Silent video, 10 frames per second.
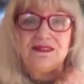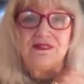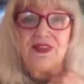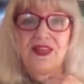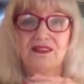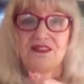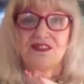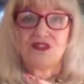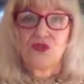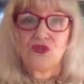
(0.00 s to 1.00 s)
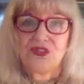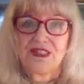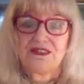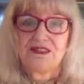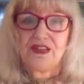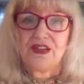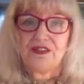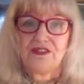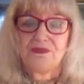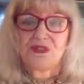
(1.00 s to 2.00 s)
had this story inside
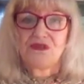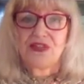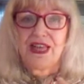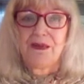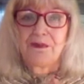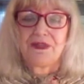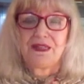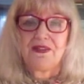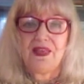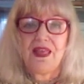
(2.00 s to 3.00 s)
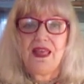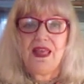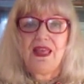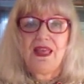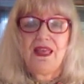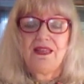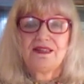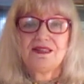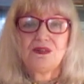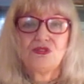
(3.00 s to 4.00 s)
of him, this real happening. And it
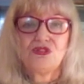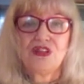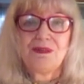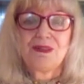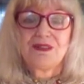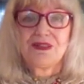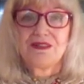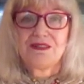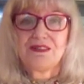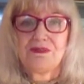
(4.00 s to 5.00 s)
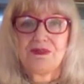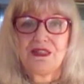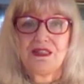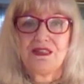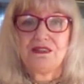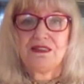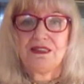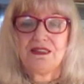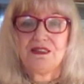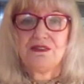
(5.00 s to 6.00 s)
so traumatized him that
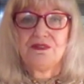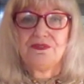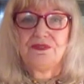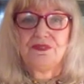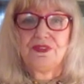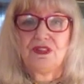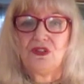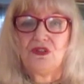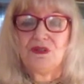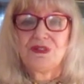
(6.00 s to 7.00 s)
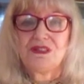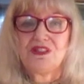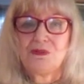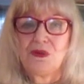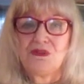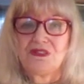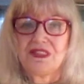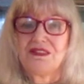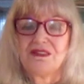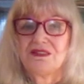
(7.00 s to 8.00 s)
he you know, he wasn't supposed to
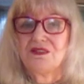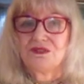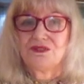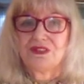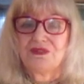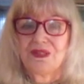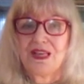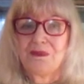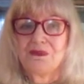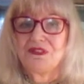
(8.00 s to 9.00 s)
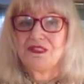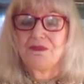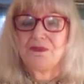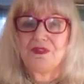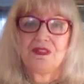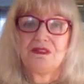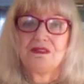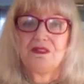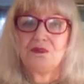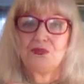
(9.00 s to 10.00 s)
tell this story of what happened to him.
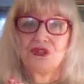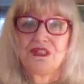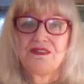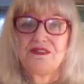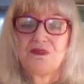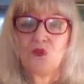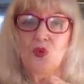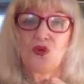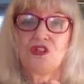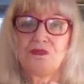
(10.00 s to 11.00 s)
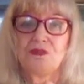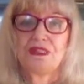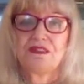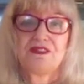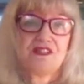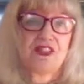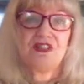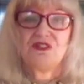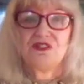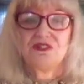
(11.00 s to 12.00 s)
A priest warned him not to dare